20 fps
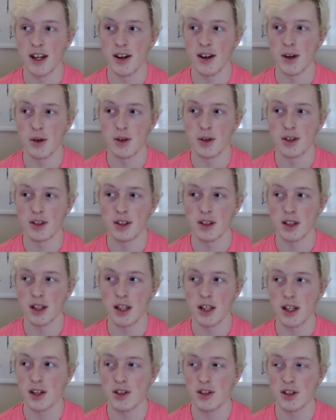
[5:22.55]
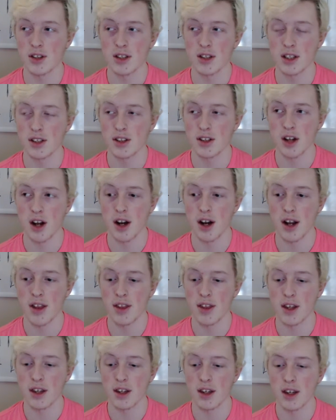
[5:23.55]
It was he had just like started, I
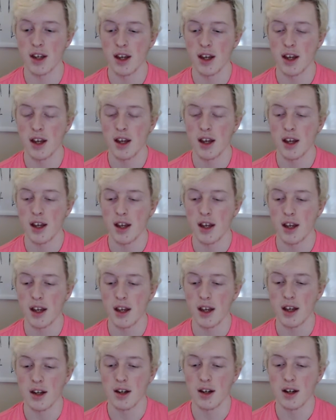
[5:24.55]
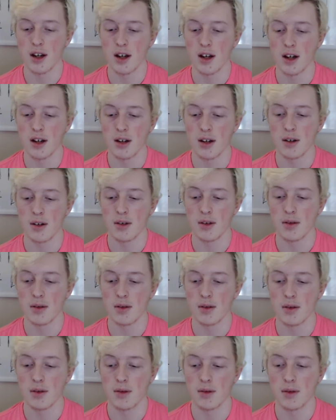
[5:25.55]
think, and uh,
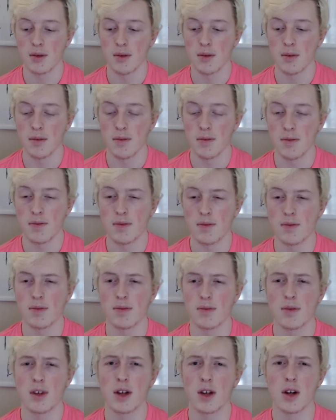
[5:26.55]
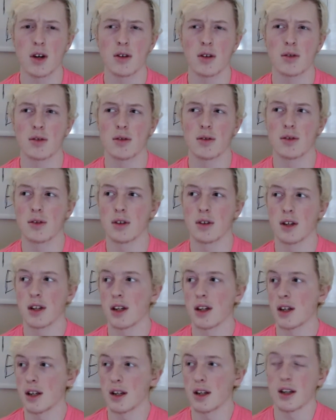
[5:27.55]
you know,
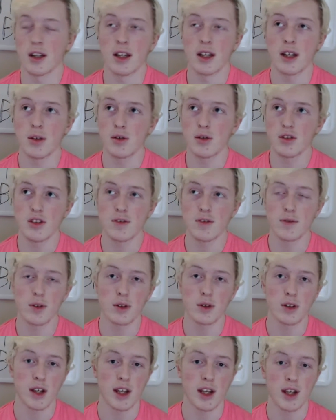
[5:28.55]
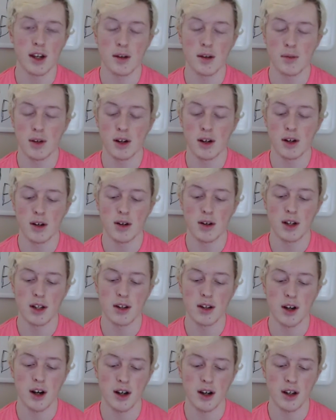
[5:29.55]
he was just full cam, you know, like
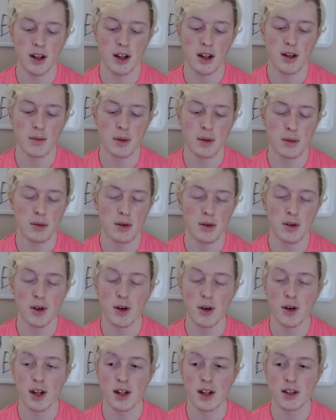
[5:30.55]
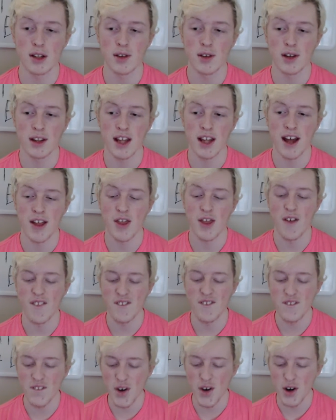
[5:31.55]
talking, and people were donating and stuff like that. And the
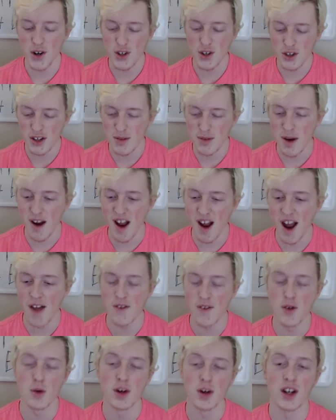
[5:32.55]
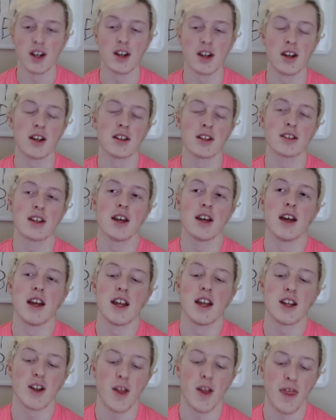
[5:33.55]
first stream I ever went into his
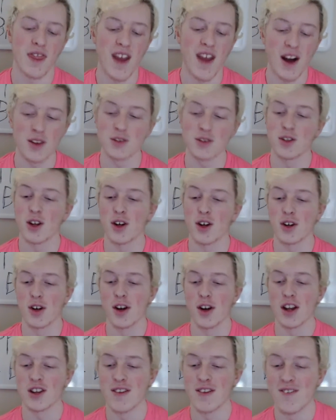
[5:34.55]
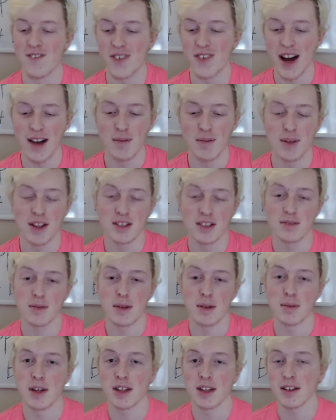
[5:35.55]
got a thousand dollar donation, five minutes of me
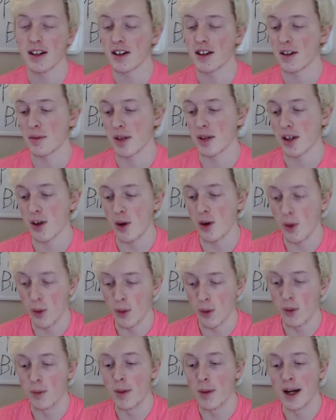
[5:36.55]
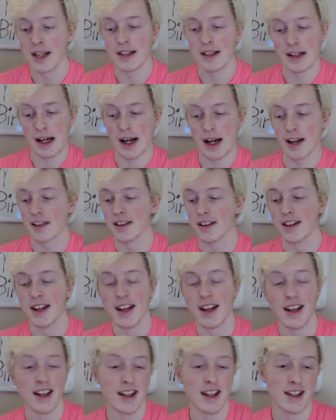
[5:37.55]
being there. And I'm like, oh my god,
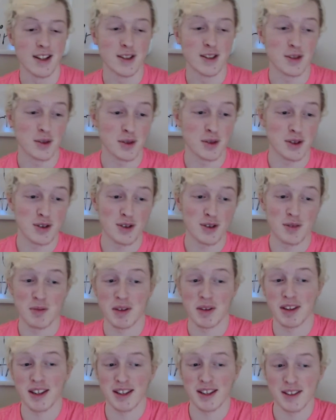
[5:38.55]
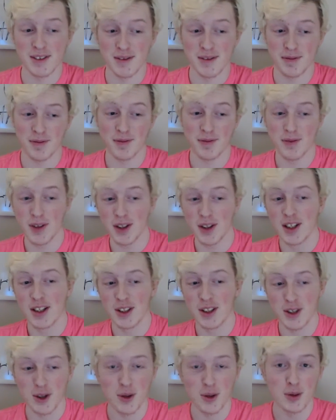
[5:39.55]
this whole streaming thing is fucking
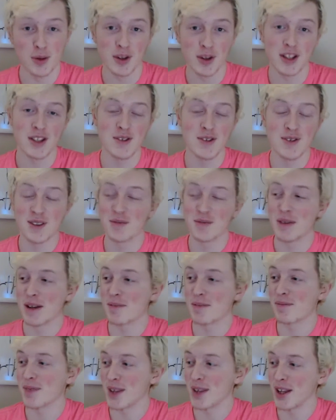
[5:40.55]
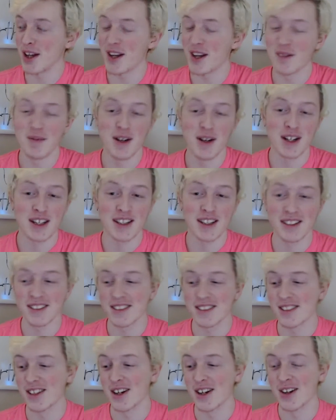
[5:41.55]
cool. Like you can make a lot of money, you know.